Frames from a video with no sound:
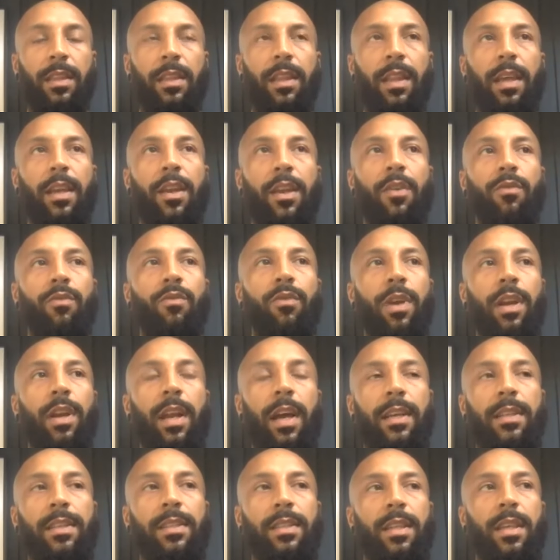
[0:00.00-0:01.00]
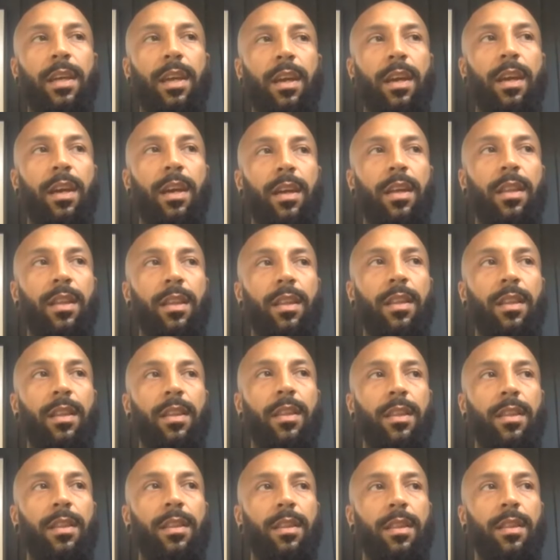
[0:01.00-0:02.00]
They don't realize the
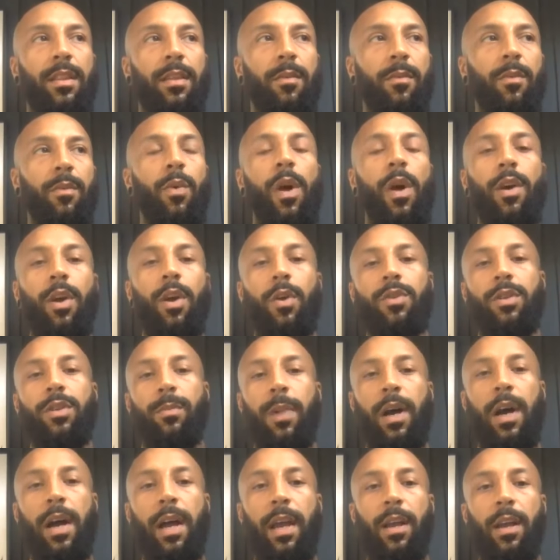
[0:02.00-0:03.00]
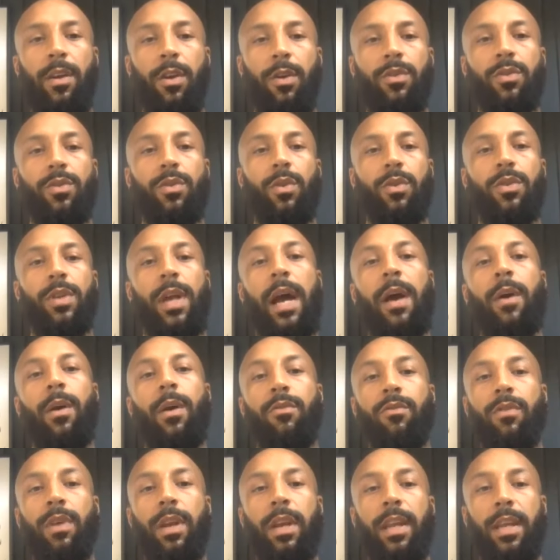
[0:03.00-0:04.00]
that what goes on behind closed doors and how
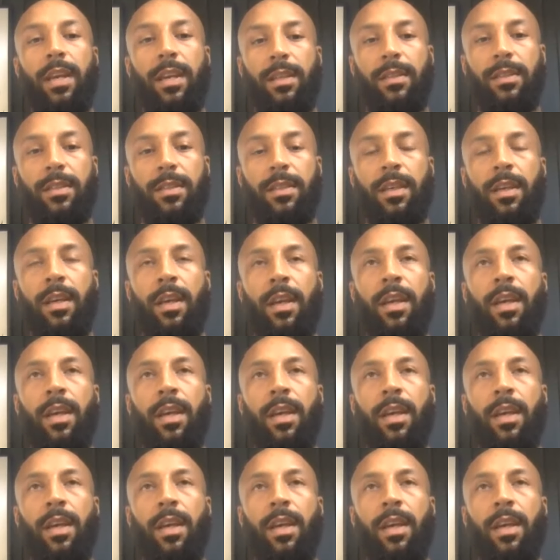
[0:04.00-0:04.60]
it really is.